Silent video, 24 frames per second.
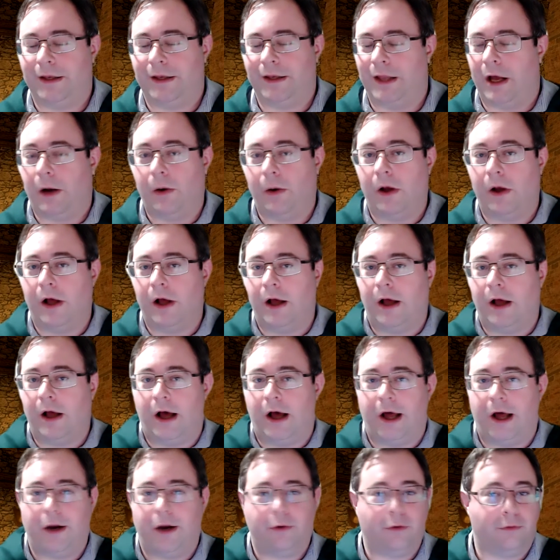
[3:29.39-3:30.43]
Now,
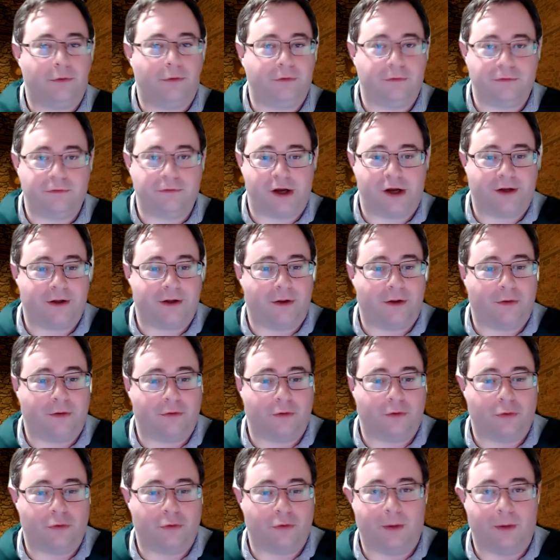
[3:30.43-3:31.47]
I don't know if you've checked other
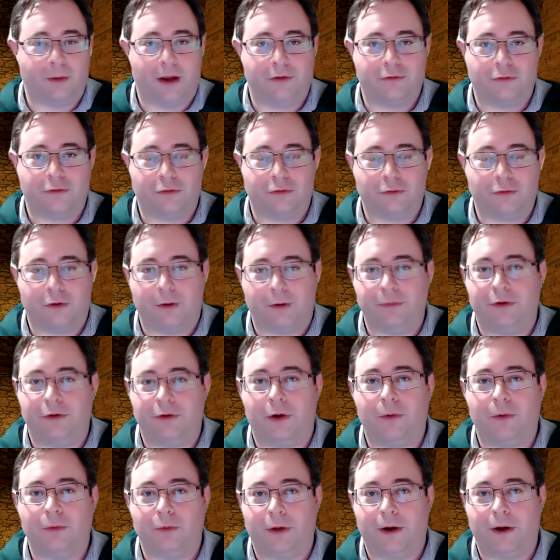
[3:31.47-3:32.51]
Toastmasters clubs
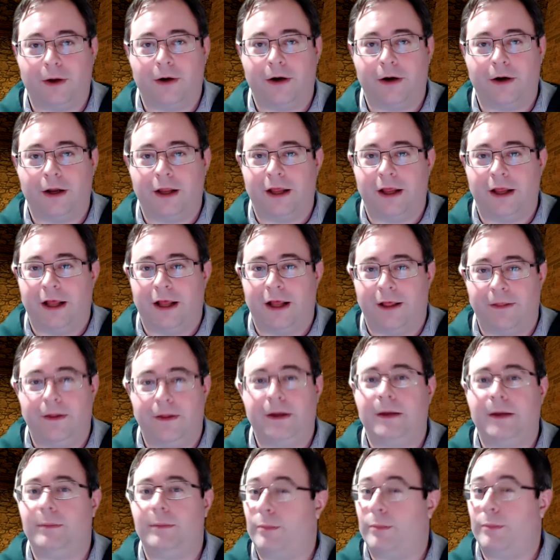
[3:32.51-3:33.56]
out there. They
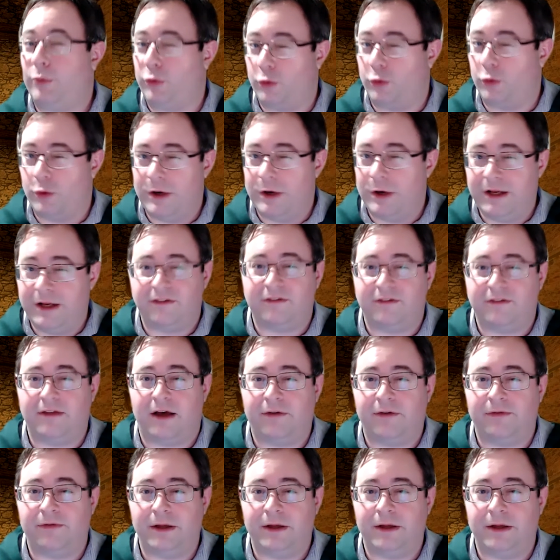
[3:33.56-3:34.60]
can be pretty
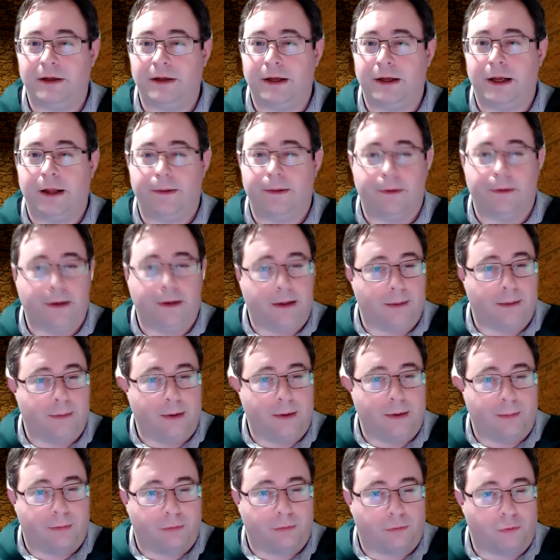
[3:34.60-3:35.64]
stuffy. They can
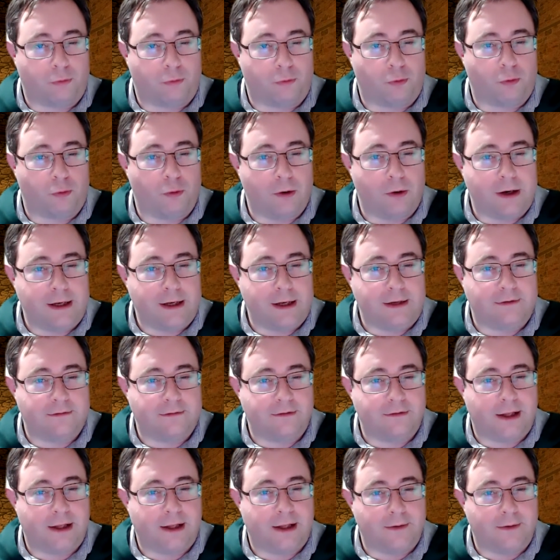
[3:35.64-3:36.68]
be pretty
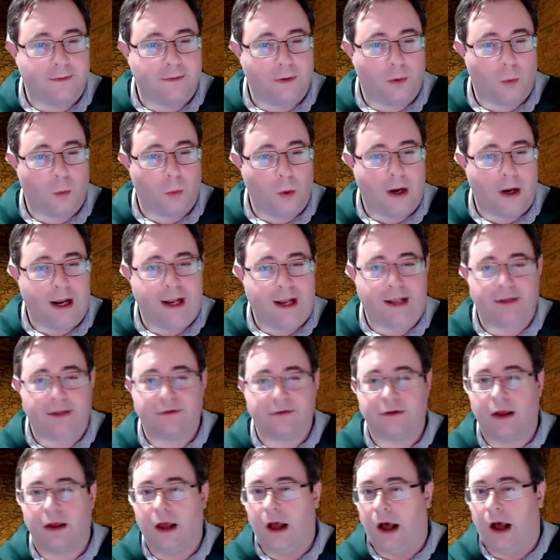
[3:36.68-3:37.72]
set in their
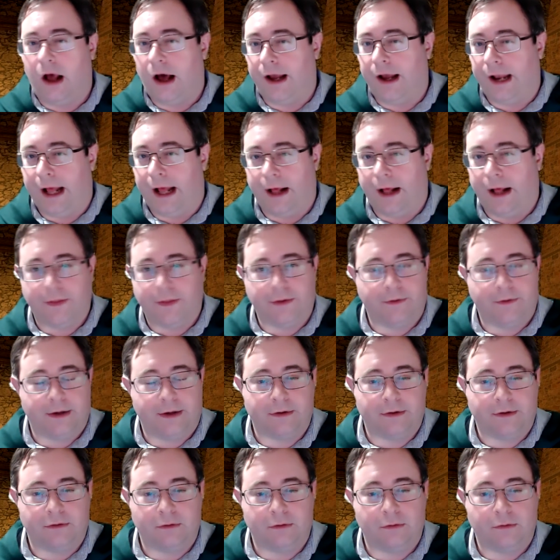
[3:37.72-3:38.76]
ways on how they
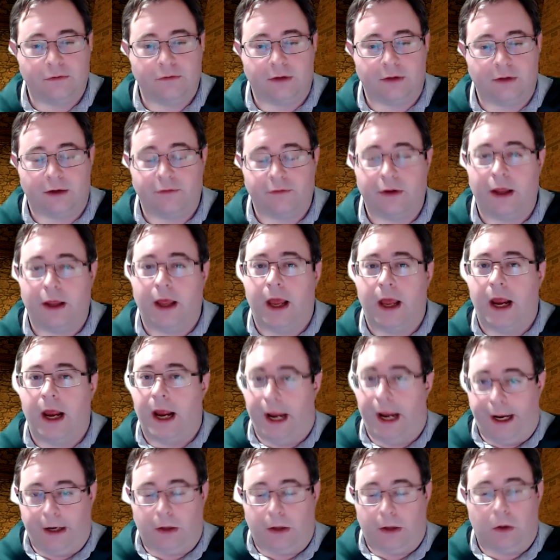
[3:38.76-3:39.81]
like to do stuff.
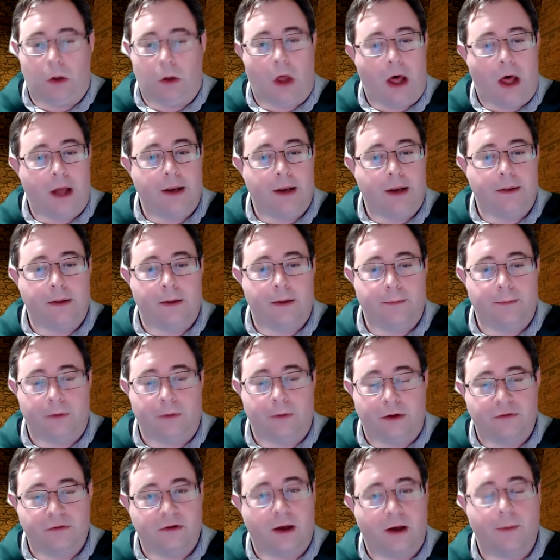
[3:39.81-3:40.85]
And a lot of
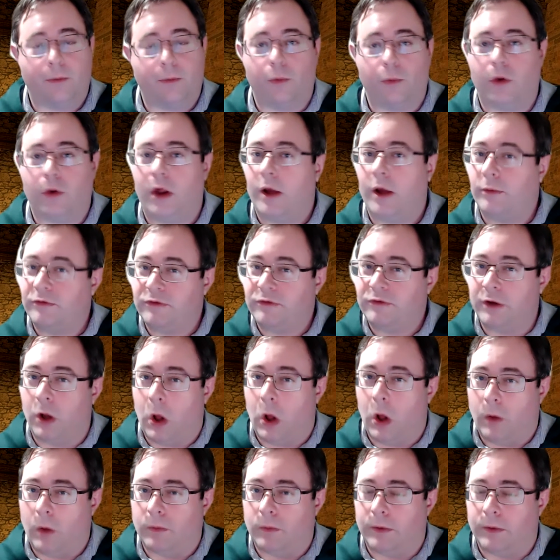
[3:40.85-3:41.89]
them, some, well, I would say
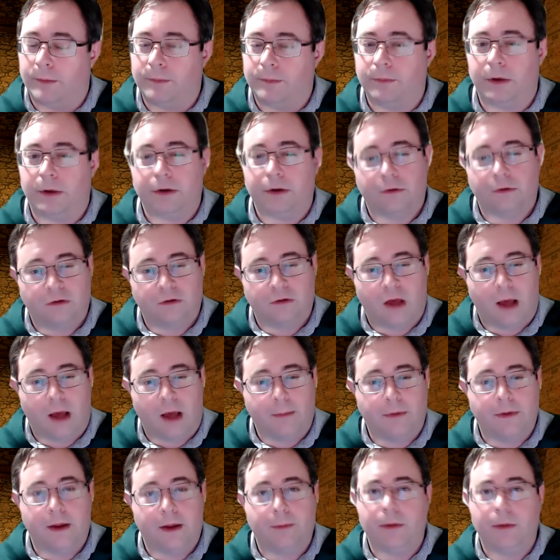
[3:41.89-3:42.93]
all of them, but
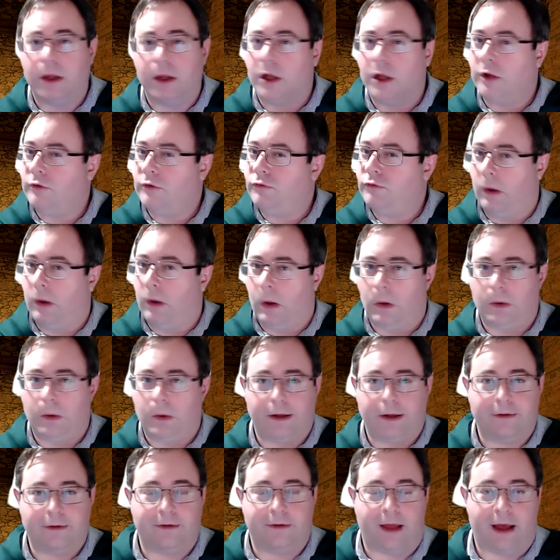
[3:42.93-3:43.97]
some of them don't
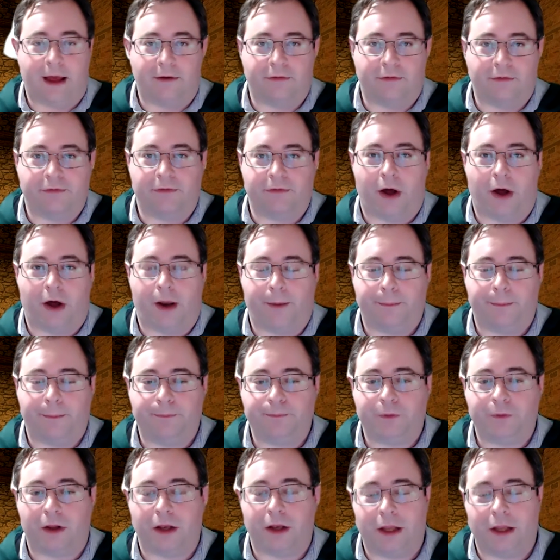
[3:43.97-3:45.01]
like to have fun.
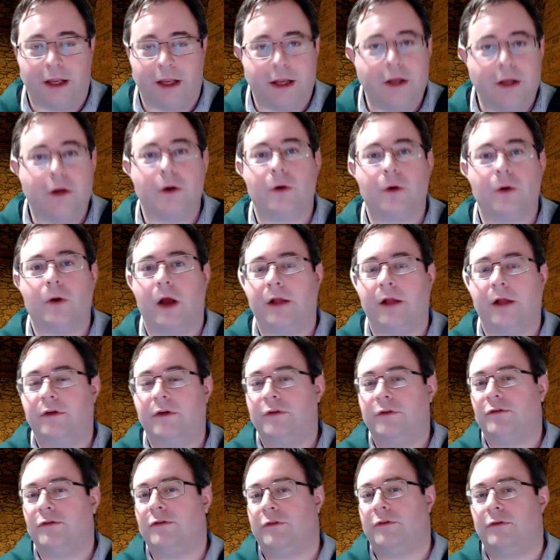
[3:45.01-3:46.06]
And here at
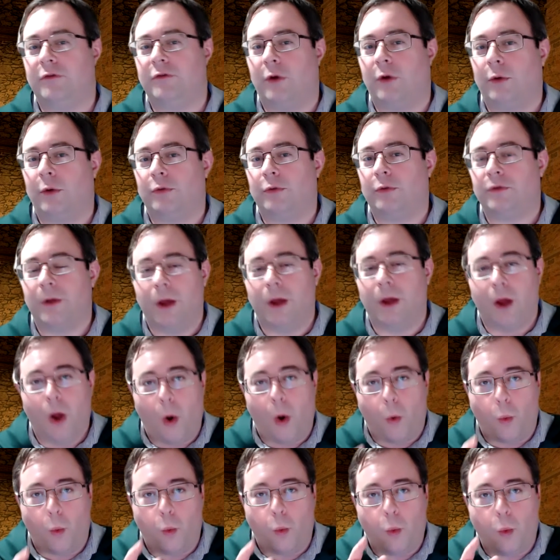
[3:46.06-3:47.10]
Dungeons and Toasts,
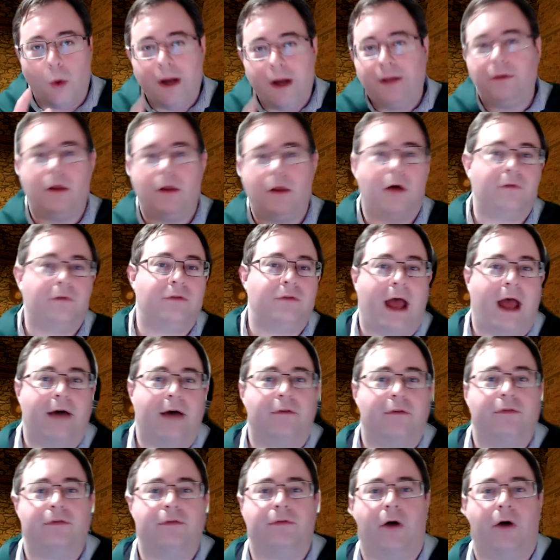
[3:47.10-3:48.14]
we love to
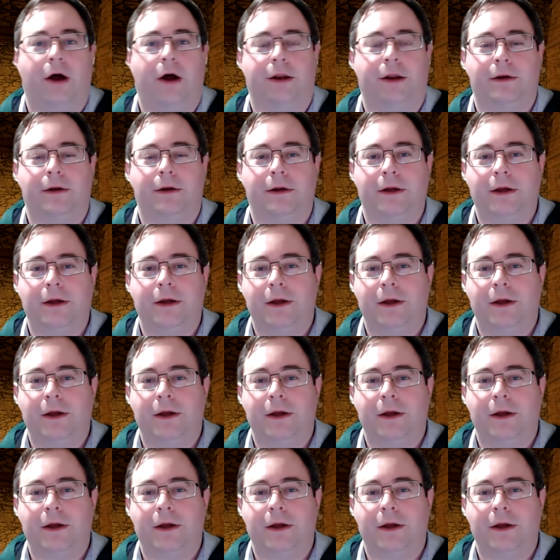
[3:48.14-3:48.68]
have fun.